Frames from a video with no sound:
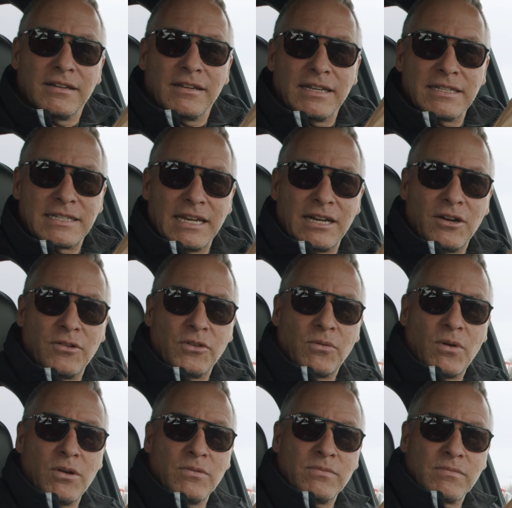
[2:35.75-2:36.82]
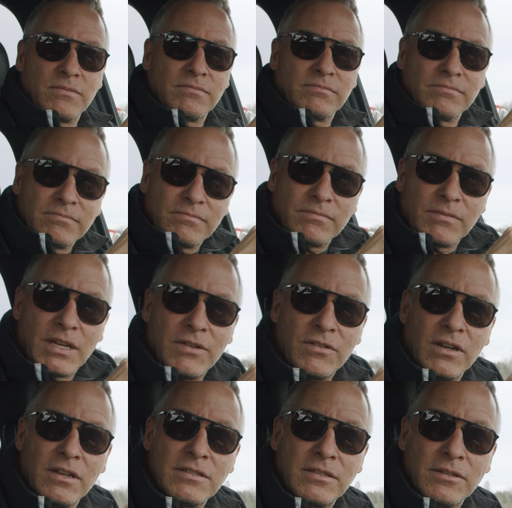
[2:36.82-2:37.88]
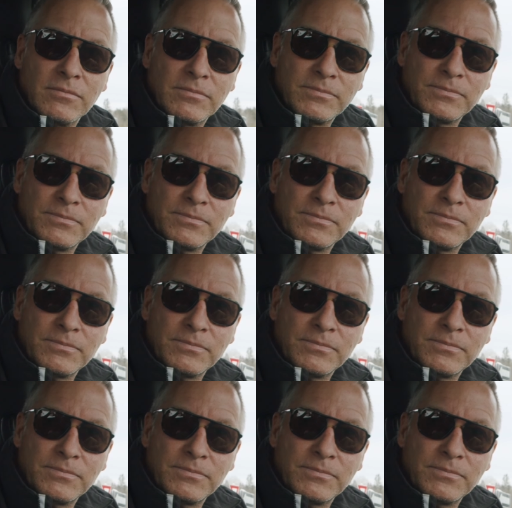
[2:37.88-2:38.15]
Let's get it out on the road and give it a listen.